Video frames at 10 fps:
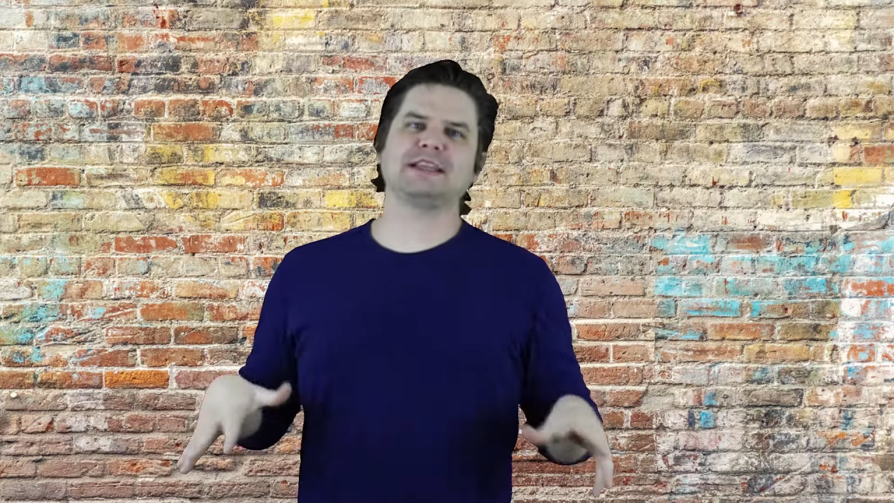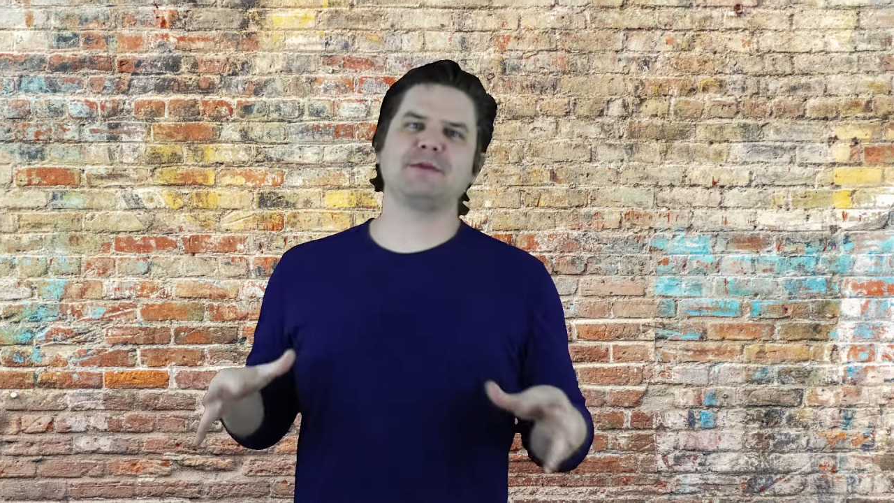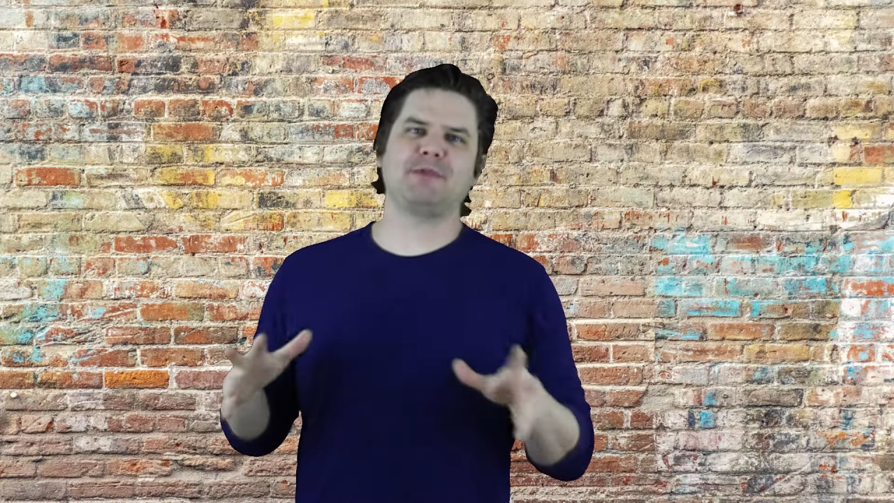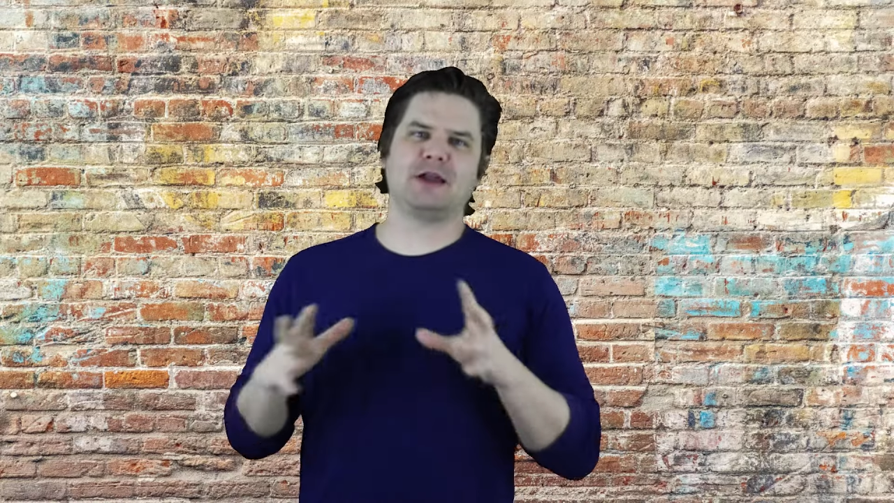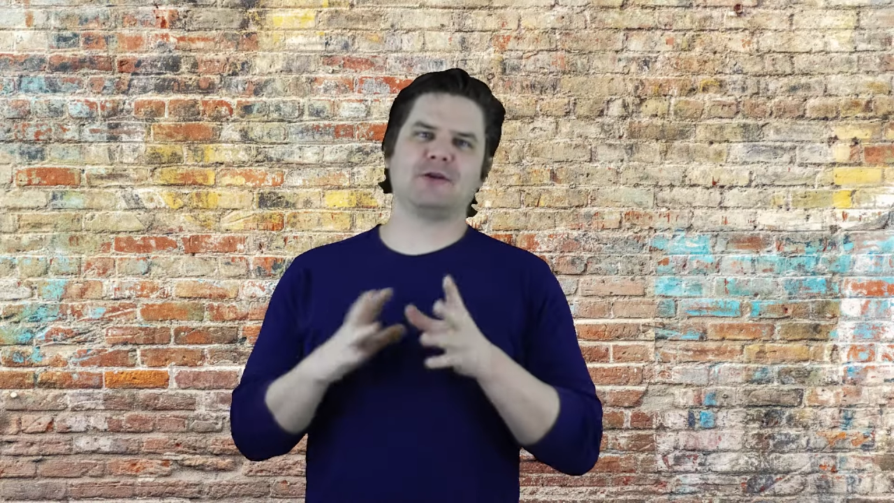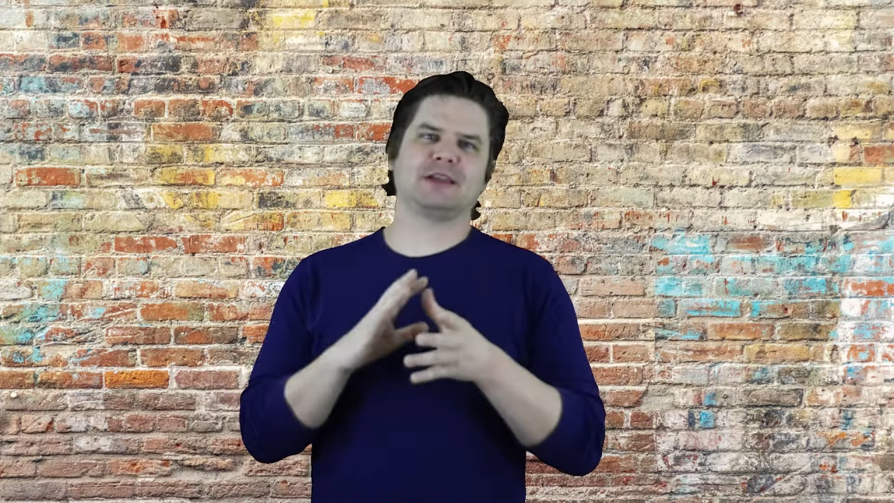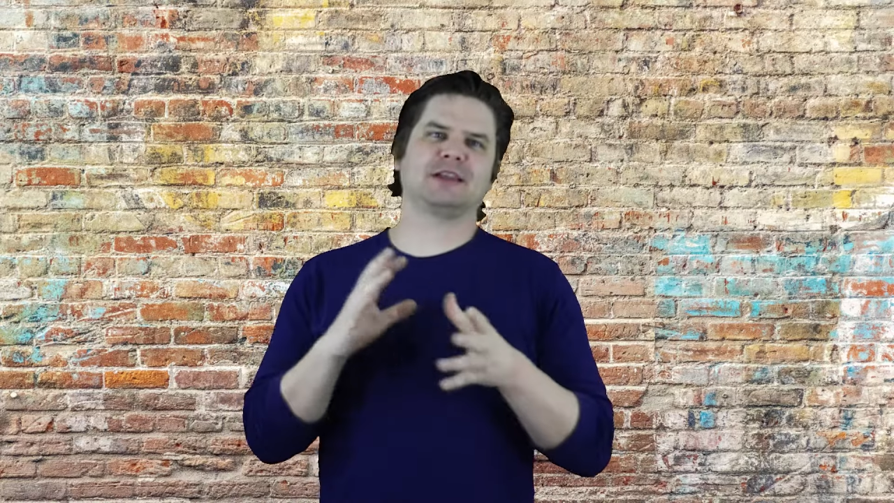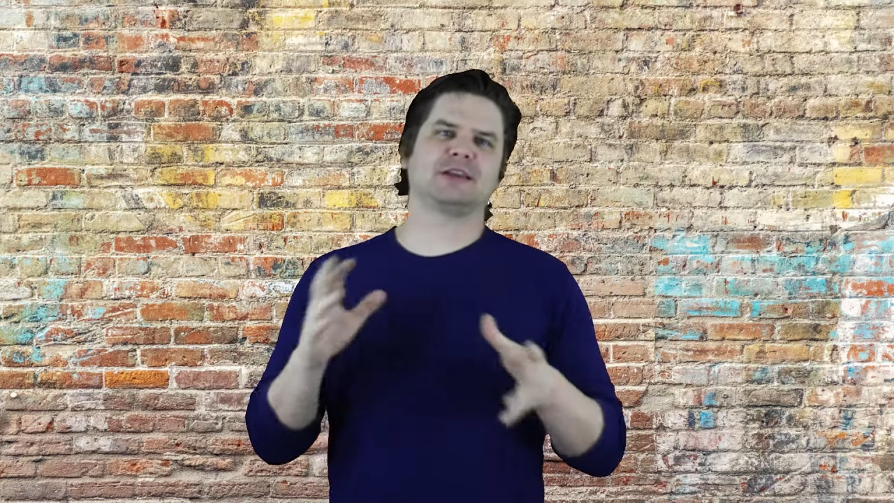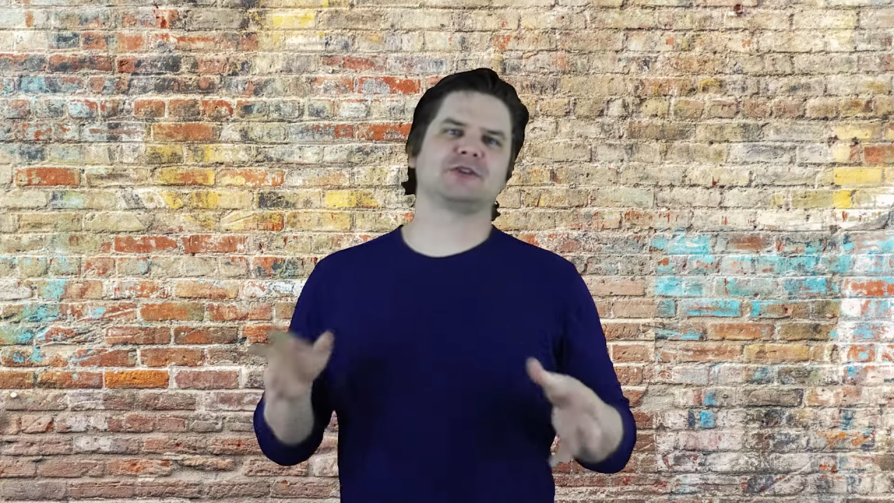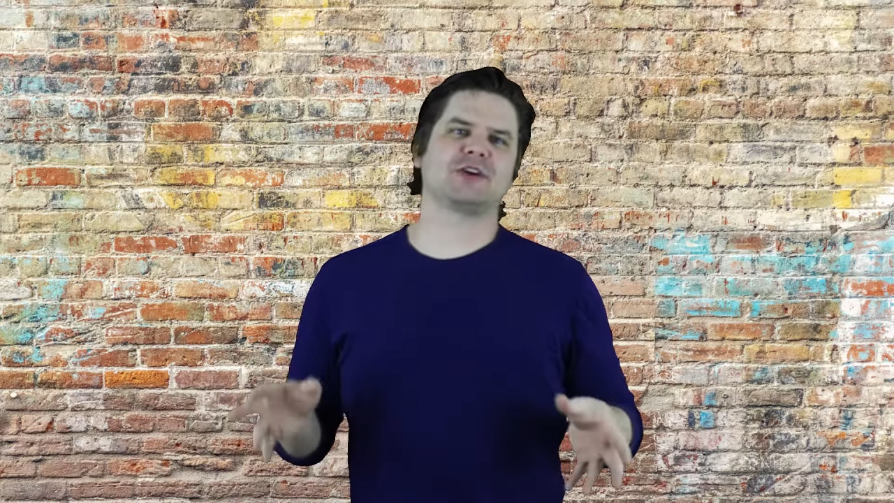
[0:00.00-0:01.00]
comparing
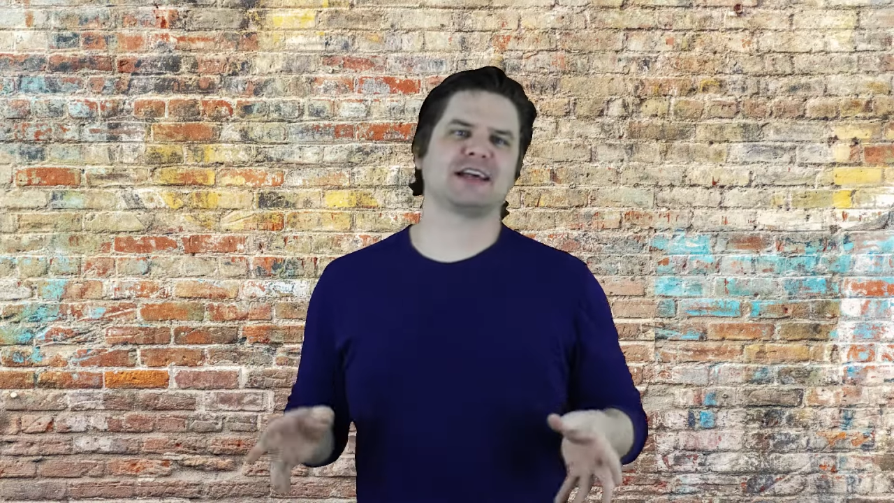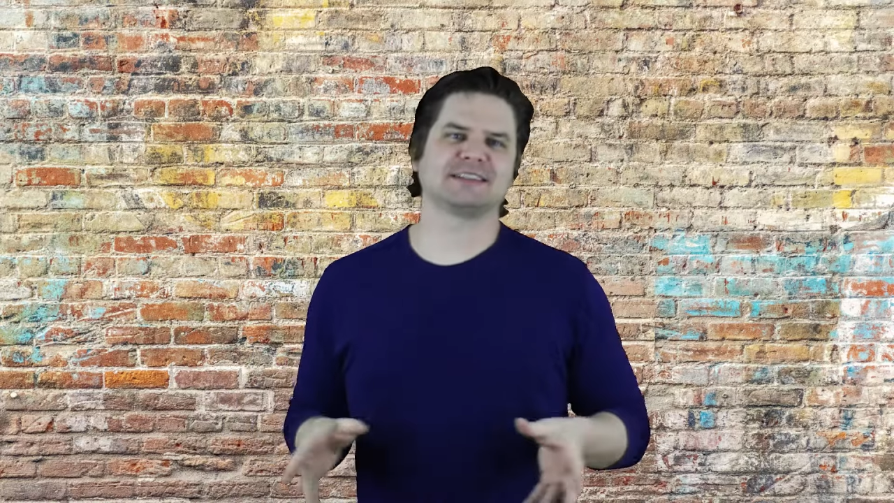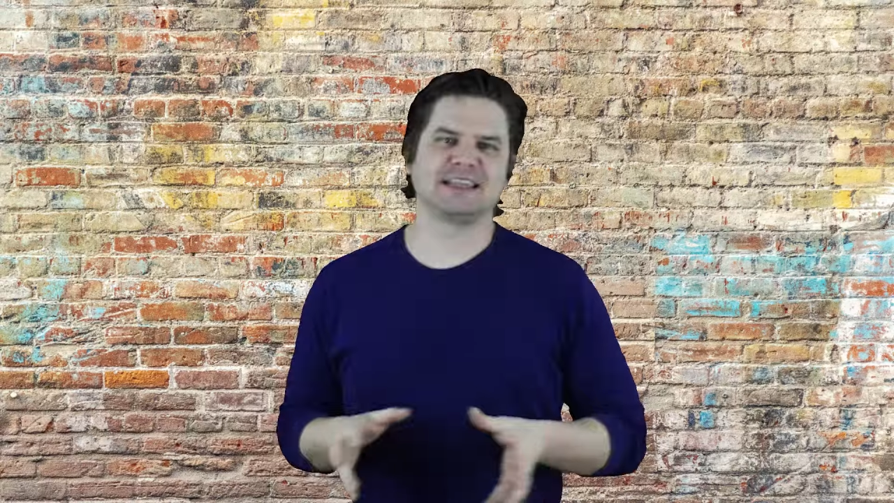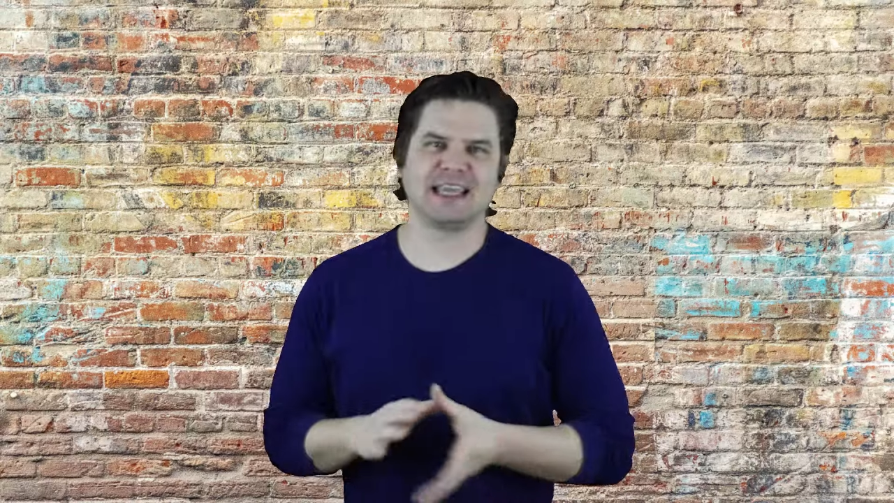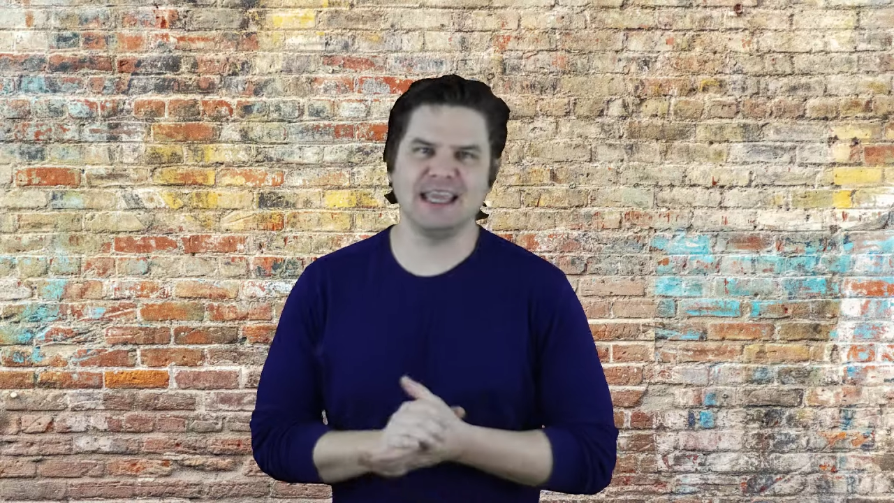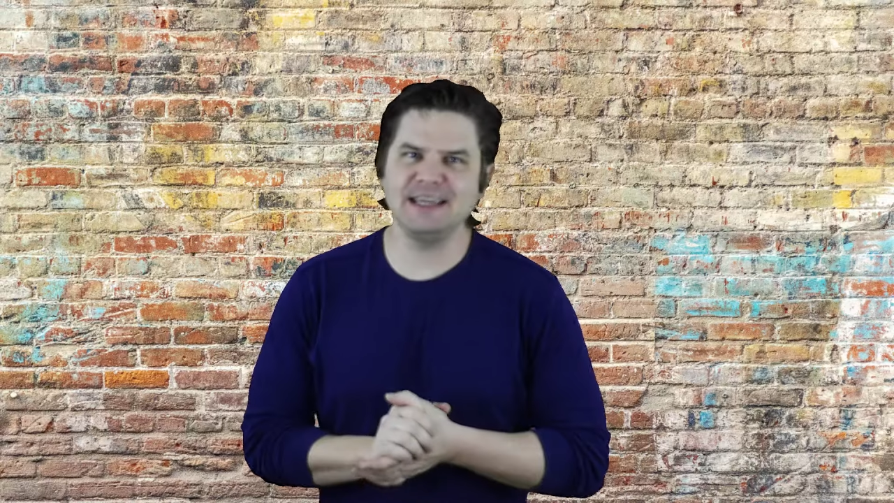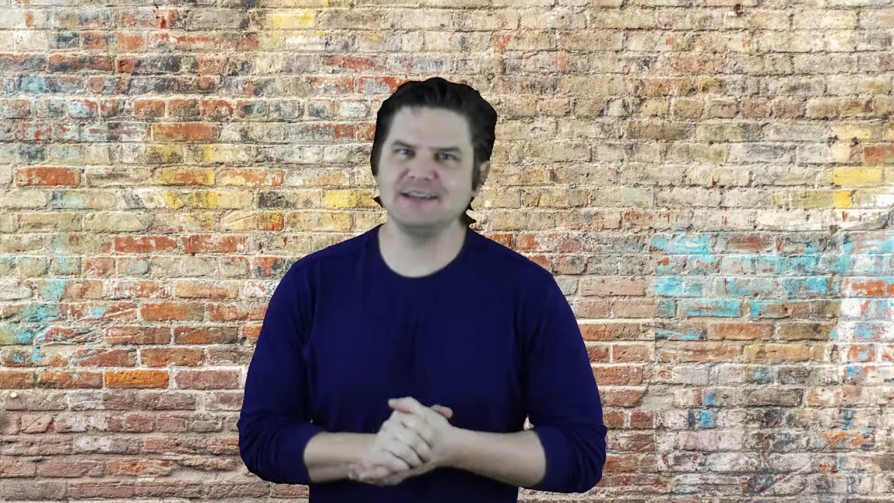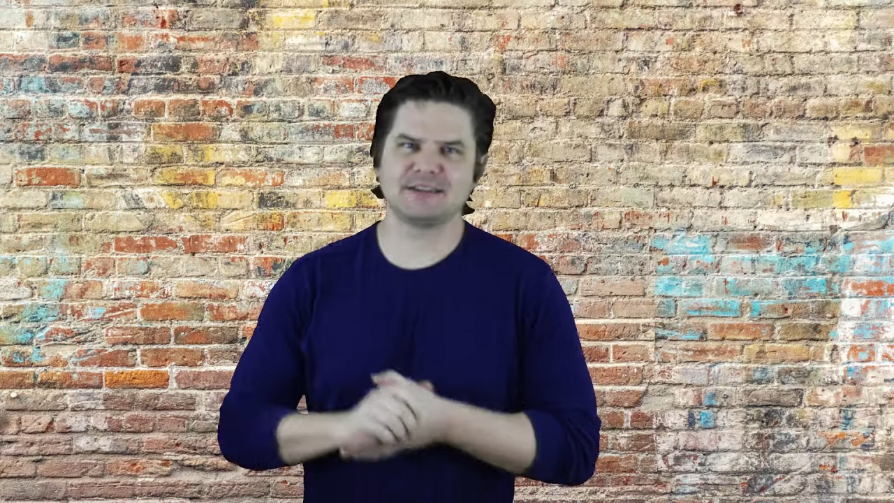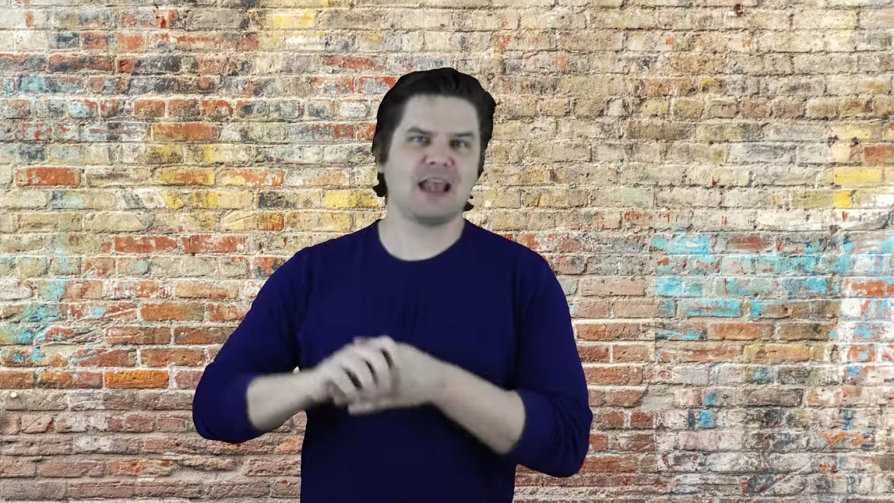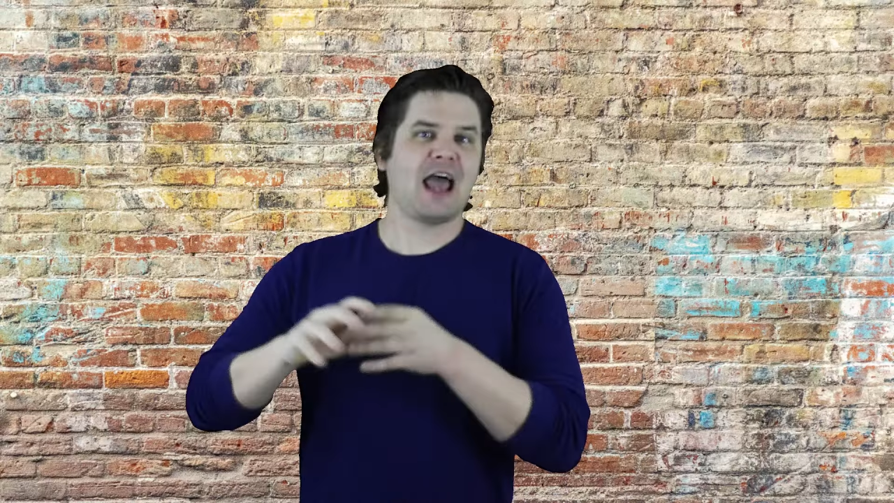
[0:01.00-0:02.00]
and contrasting
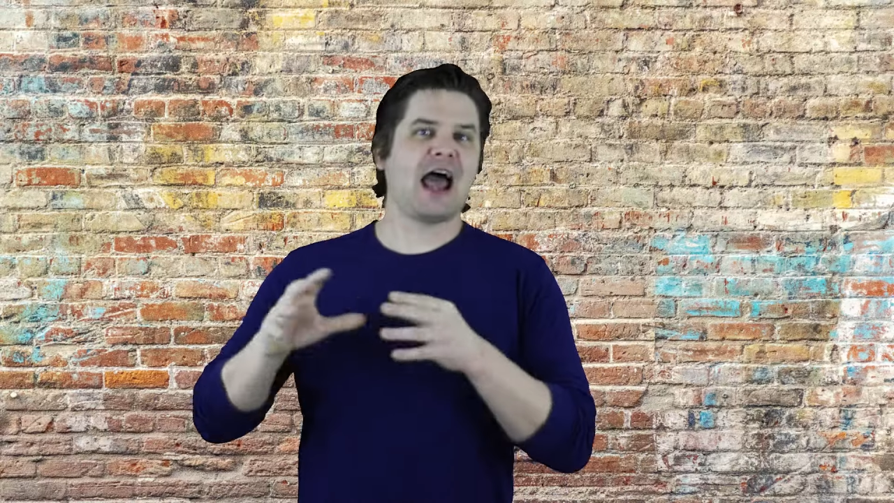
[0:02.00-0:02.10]
is,